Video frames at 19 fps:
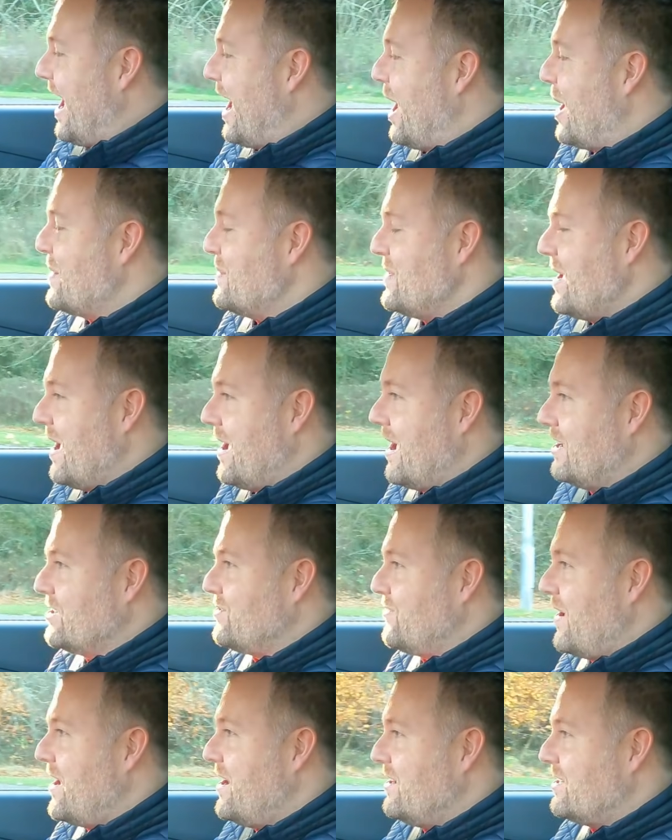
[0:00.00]
It
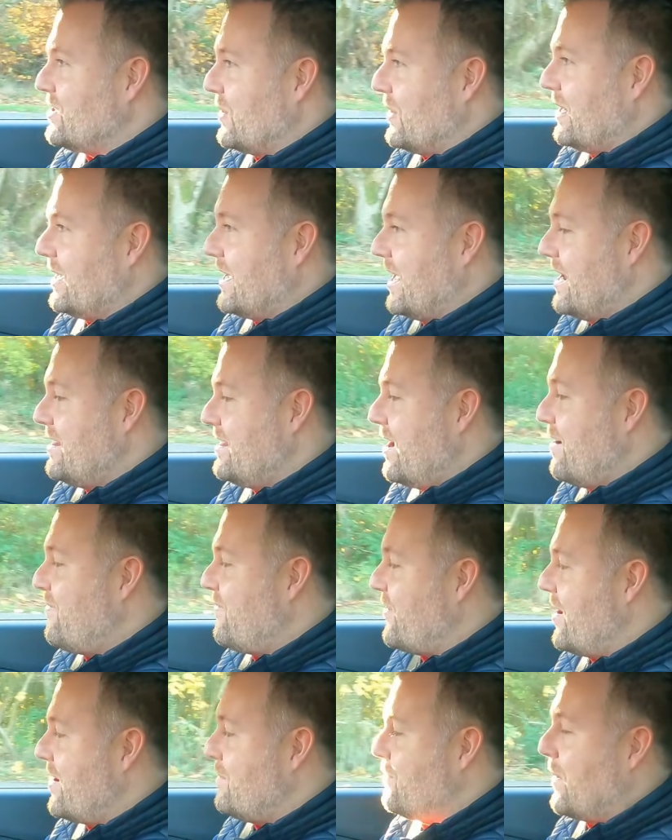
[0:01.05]
is very sort of kind of
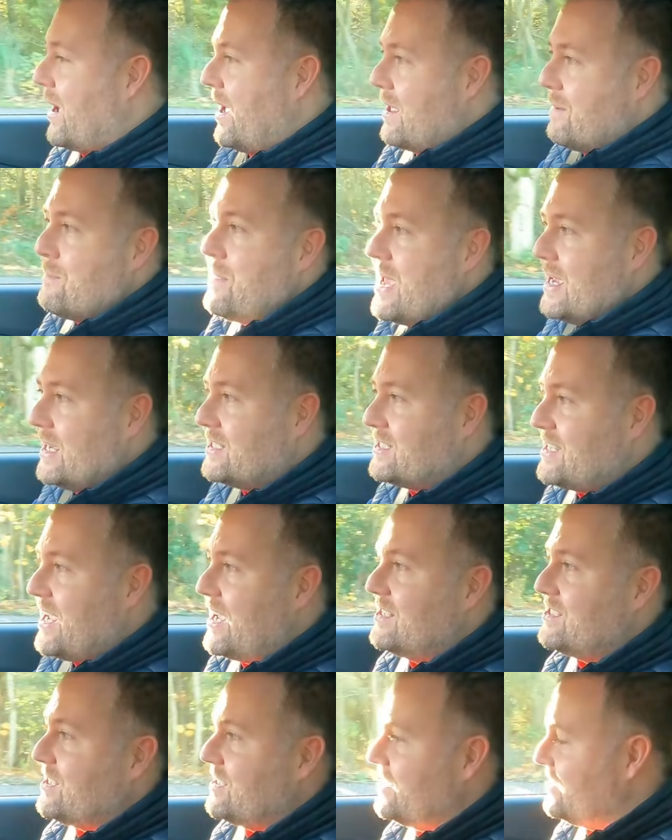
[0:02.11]
different, but it makes
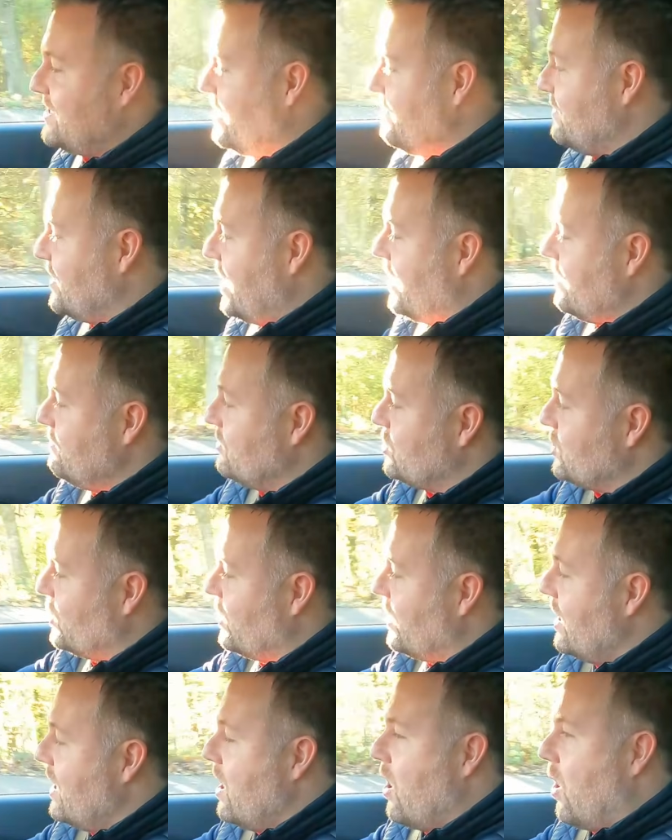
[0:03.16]
sense at the same time.
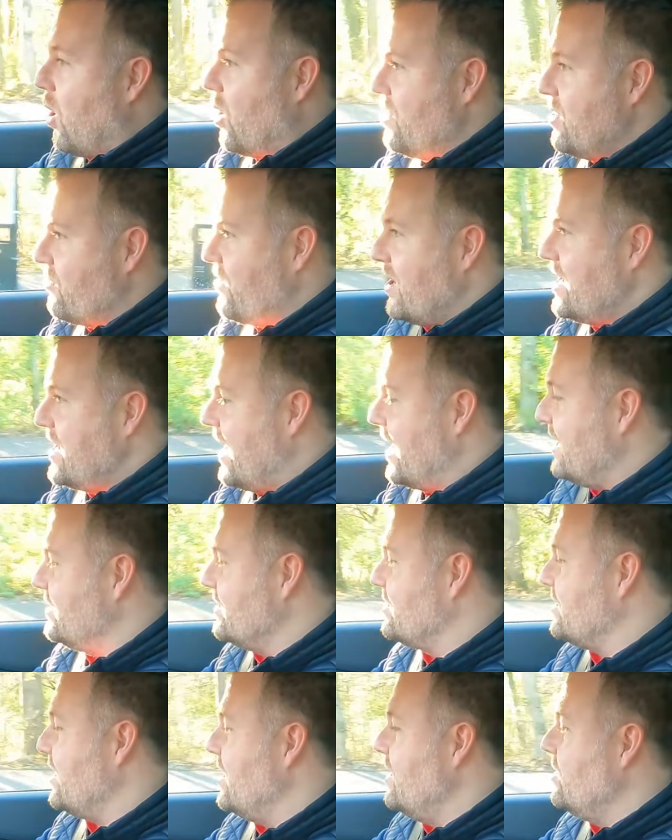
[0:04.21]
So on the right
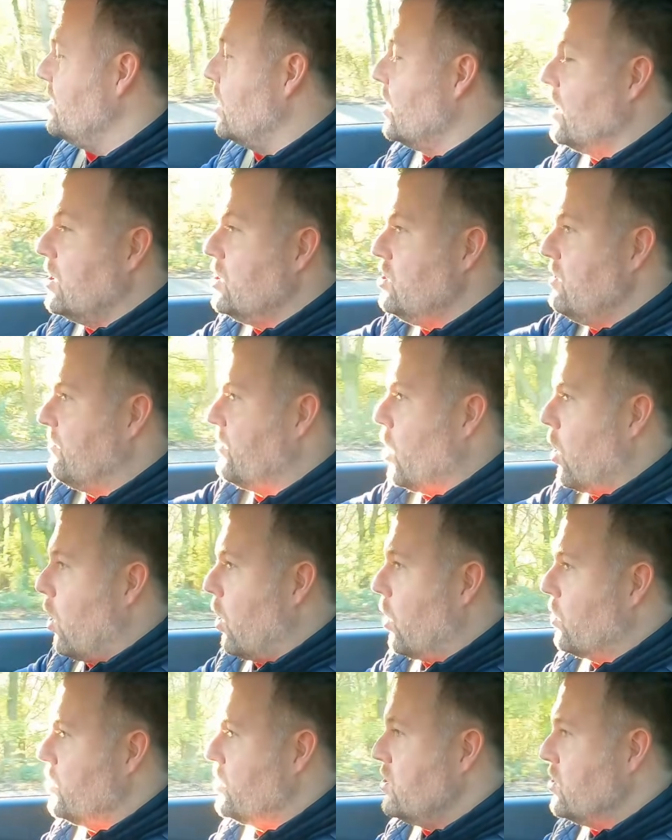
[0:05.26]
hand side you've got
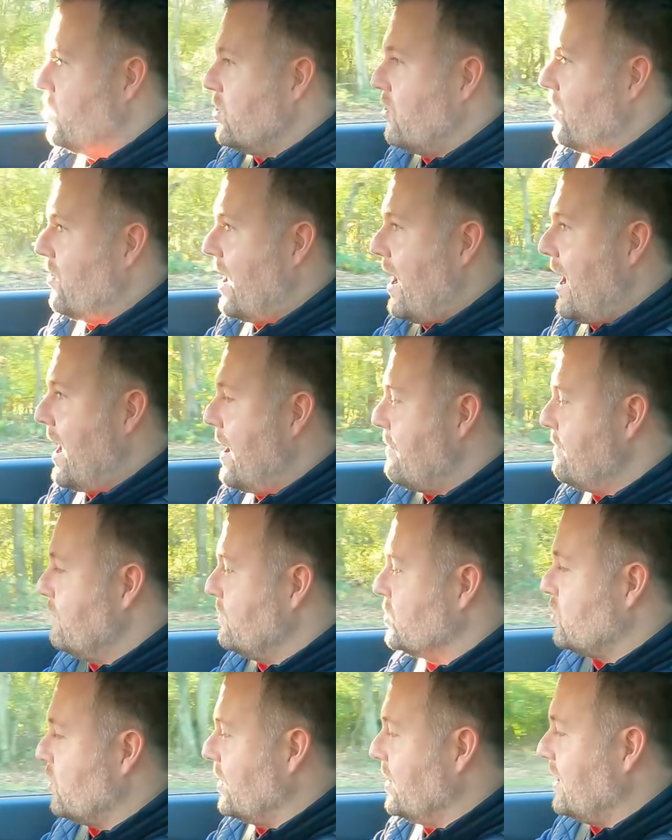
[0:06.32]
all your
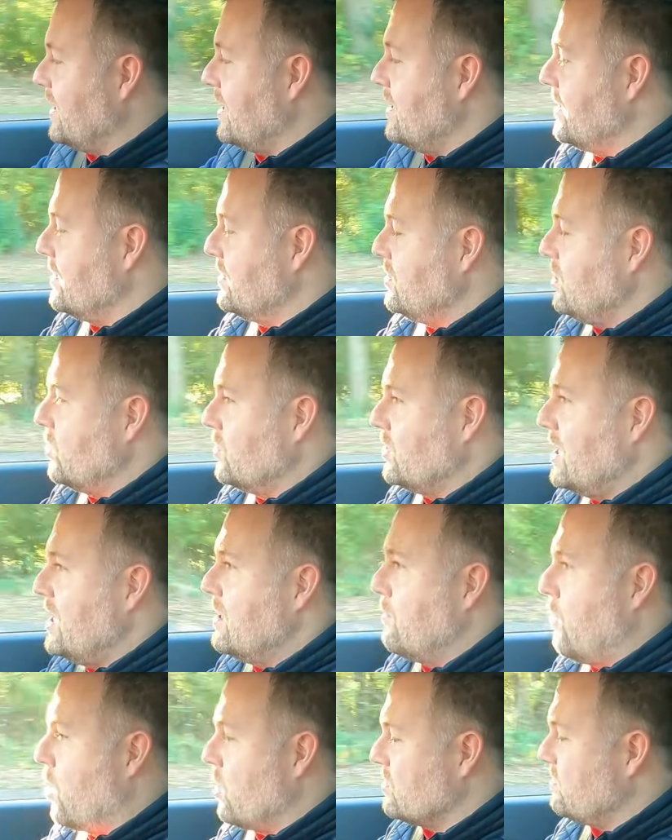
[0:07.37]
sort of kind of, you know,
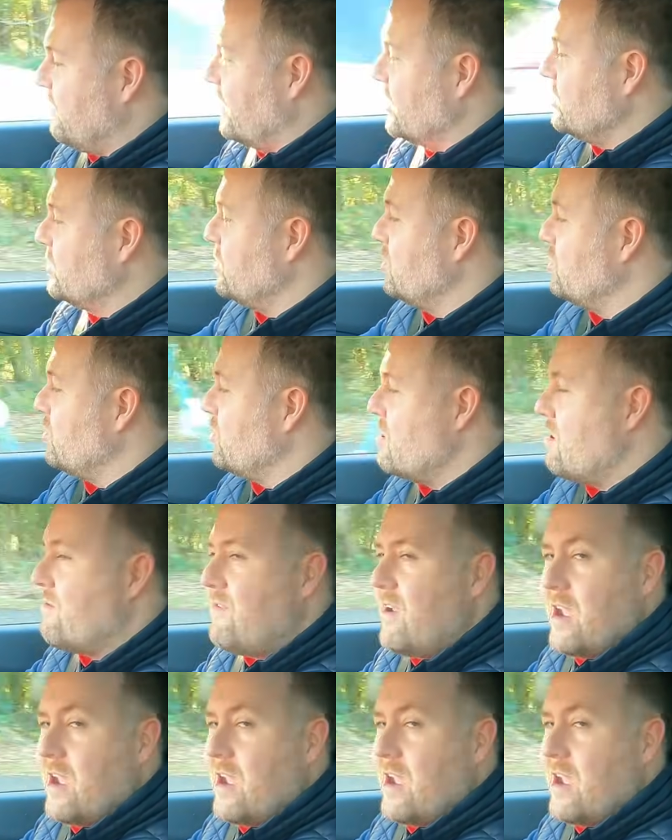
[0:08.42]
gearbox functions, so your